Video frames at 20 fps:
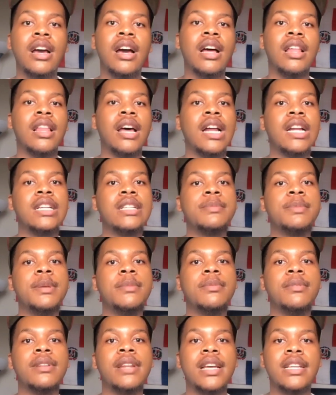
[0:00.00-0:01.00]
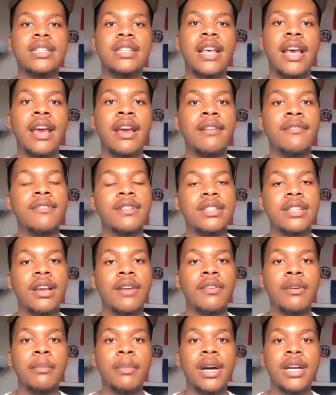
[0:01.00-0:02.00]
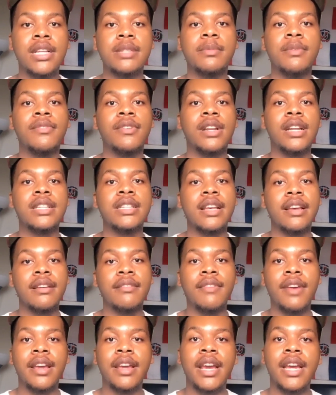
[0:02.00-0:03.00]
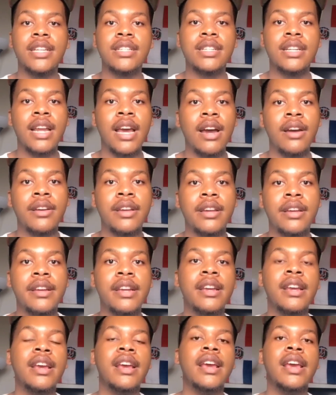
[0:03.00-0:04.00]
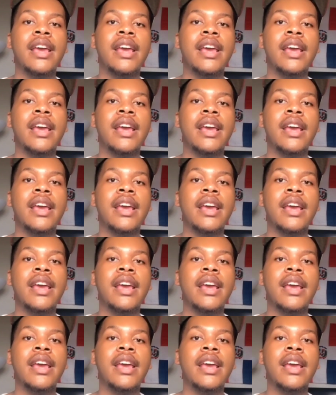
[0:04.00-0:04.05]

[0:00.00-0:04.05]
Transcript: A lot of these people, they save for several months before they take a vacation out here.